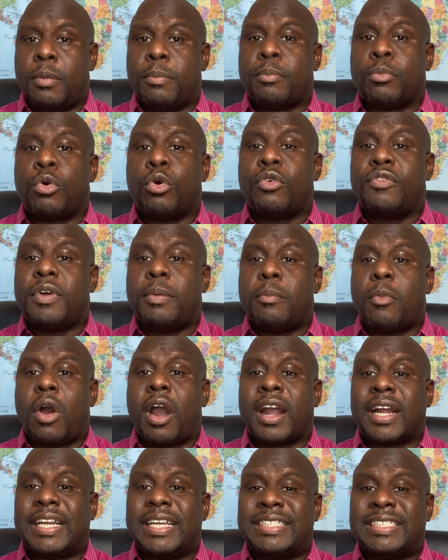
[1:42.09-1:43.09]
proven
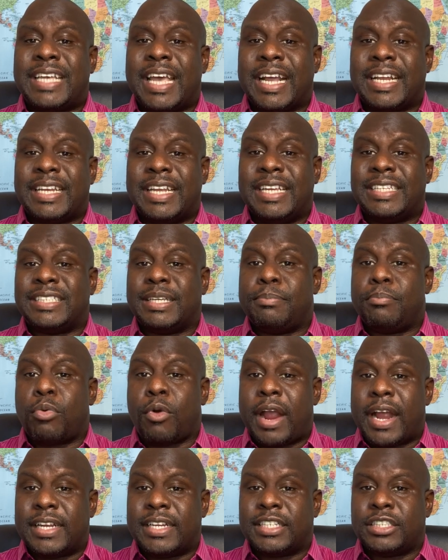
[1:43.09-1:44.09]
marketing techniques and
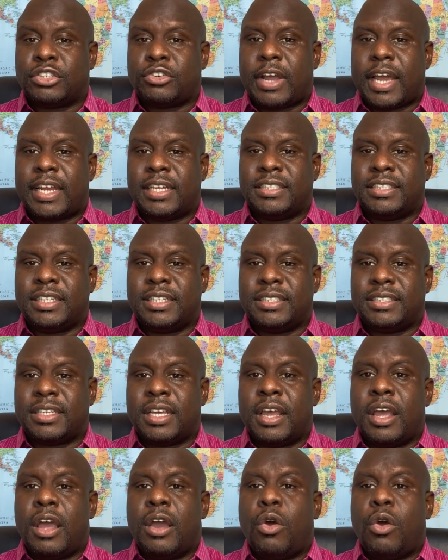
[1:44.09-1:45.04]
branding strategies,